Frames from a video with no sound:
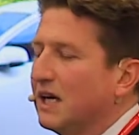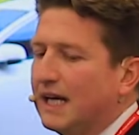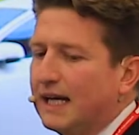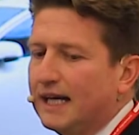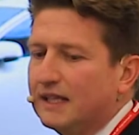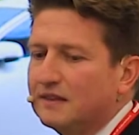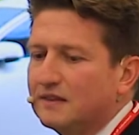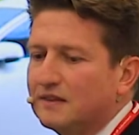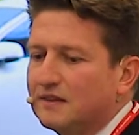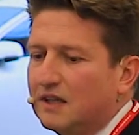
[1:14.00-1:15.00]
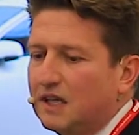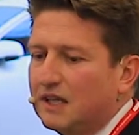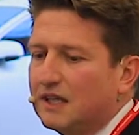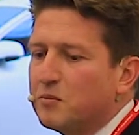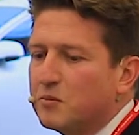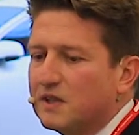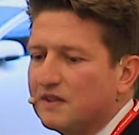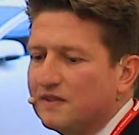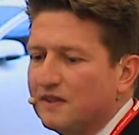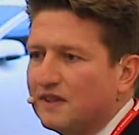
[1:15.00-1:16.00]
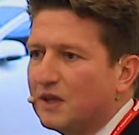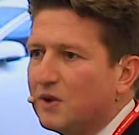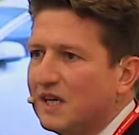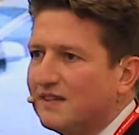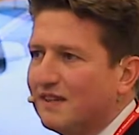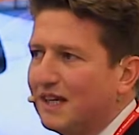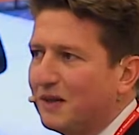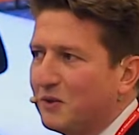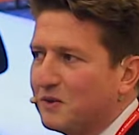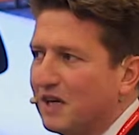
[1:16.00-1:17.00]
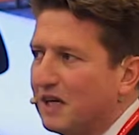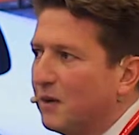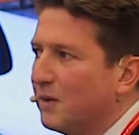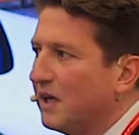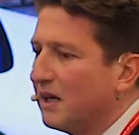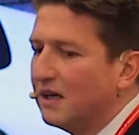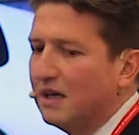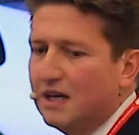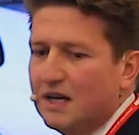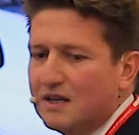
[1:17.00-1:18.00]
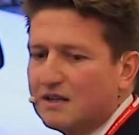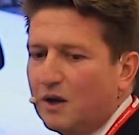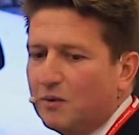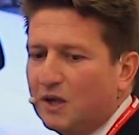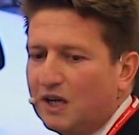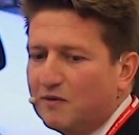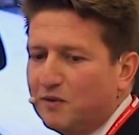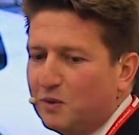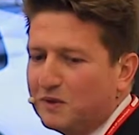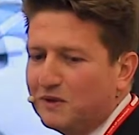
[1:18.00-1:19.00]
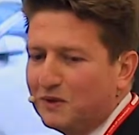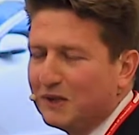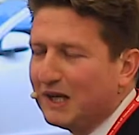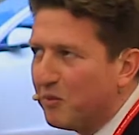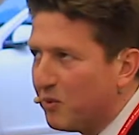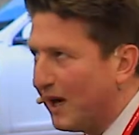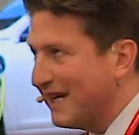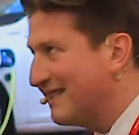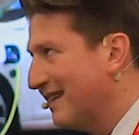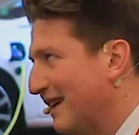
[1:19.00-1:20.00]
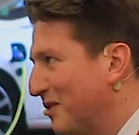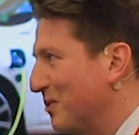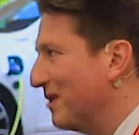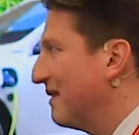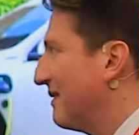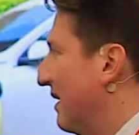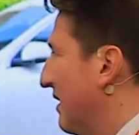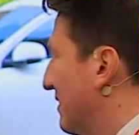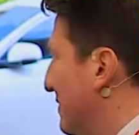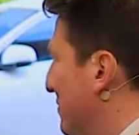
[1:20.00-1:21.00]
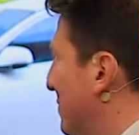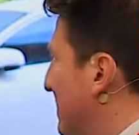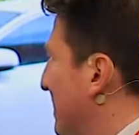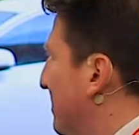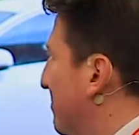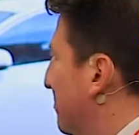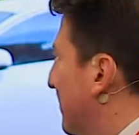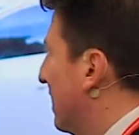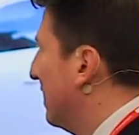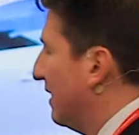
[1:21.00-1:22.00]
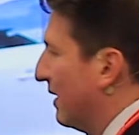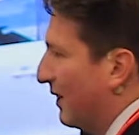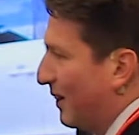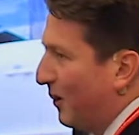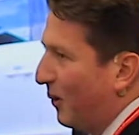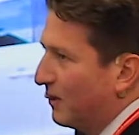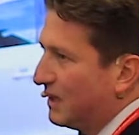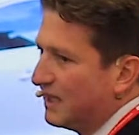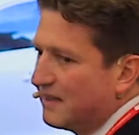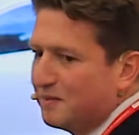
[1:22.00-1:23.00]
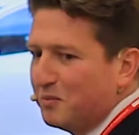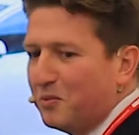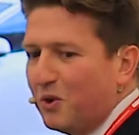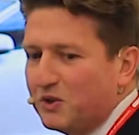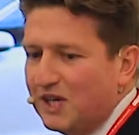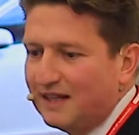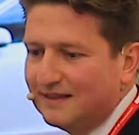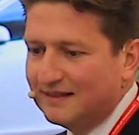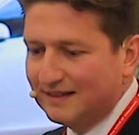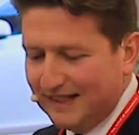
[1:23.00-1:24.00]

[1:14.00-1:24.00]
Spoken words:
and the numbers is increasing across our network. So we're looking forward to collaborating with our consortium on this project.